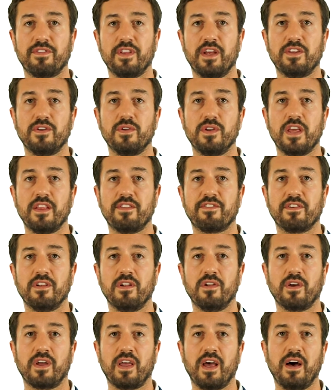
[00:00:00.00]
then you need to
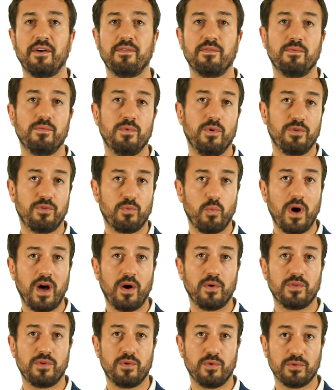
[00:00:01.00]
look at as
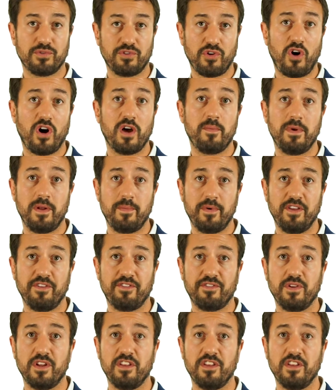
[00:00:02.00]
well your time limits.